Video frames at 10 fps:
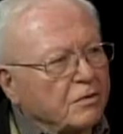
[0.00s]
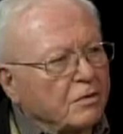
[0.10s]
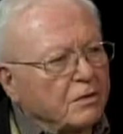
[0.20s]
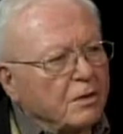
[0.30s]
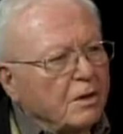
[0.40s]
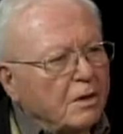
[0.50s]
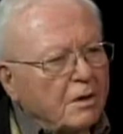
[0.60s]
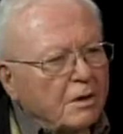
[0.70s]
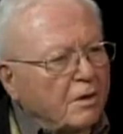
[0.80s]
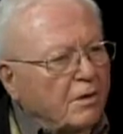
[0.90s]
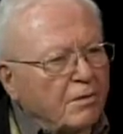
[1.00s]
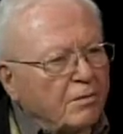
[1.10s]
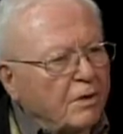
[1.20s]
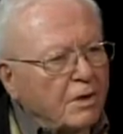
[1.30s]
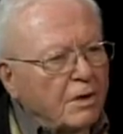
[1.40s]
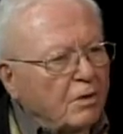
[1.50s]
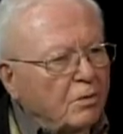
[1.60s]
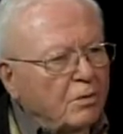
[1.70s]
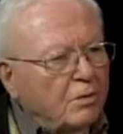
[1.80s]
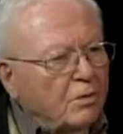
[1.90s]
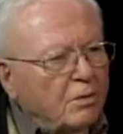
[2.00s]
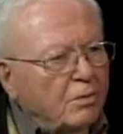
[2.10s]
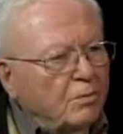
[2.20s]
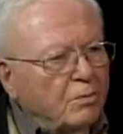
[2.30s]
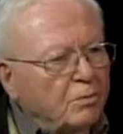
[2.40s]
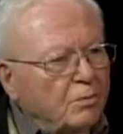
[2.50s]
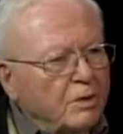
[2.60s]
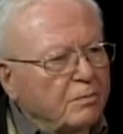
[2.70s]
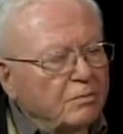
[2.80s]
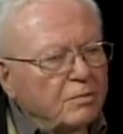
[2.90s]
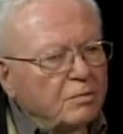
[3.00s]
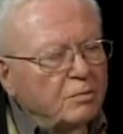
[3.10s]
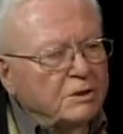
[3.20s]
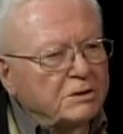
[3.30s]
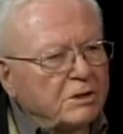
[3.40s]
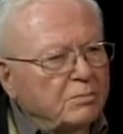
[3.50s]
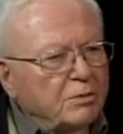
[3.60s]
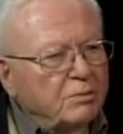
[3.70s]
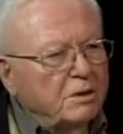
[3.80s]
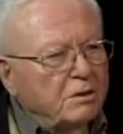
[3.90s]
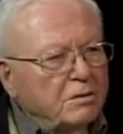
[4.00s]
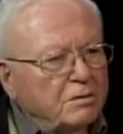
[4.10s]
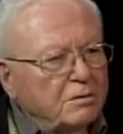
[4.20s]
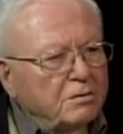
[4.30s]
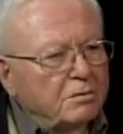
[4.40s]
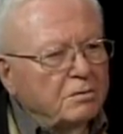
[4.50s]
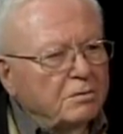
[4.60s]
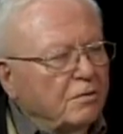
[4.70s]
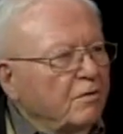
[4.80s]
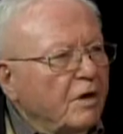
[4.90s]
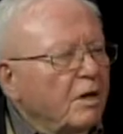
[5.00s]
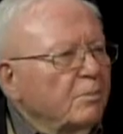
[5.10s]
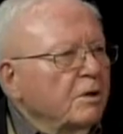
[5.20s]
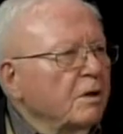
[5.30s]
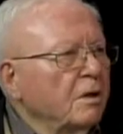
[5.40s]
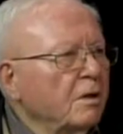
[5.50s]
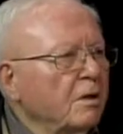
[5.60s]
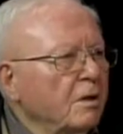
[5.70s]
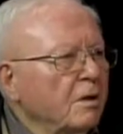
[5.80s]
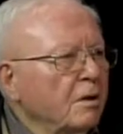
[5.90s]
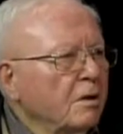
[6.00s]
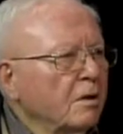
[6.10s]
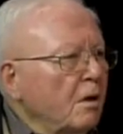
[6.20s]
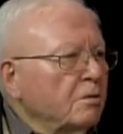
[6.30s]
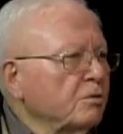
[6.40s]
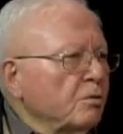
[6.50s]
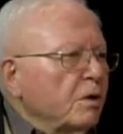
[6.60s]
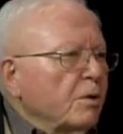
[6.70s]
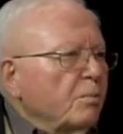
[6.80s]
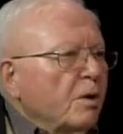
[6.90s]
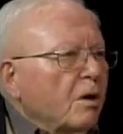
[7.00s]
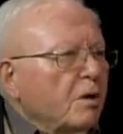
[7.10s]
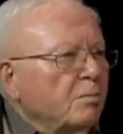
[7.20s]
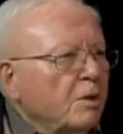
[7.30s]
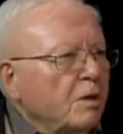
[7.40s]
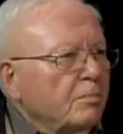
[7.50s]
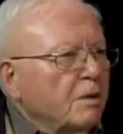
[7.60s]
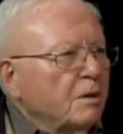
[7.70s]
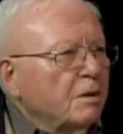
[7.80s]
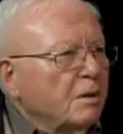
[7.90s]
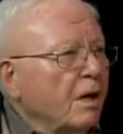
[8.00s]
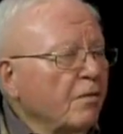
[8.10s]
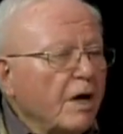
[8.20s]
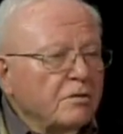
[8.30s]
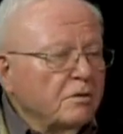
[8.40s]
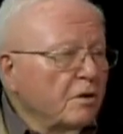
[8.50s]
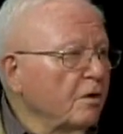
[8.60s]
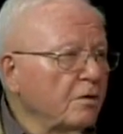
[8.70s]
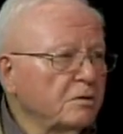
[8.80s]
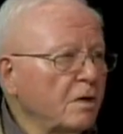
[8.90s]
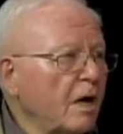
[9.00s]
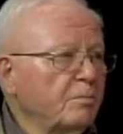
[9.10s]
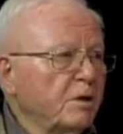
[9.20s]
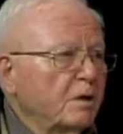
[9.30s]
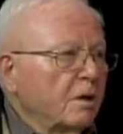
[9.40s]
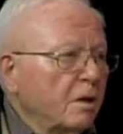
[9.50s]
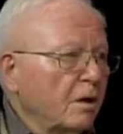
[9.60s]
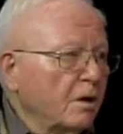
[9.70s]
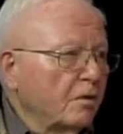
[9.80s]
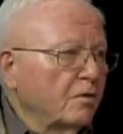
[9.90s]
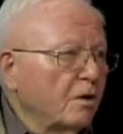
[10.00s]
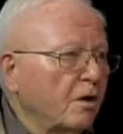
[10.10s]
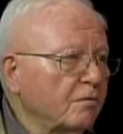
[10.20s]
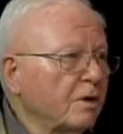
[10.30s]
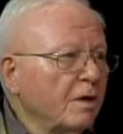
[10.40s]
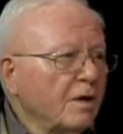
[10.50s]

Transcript: that uh, we we seem to be developing culturally barren people. Yes, and that's another topic all right. So, Oh, I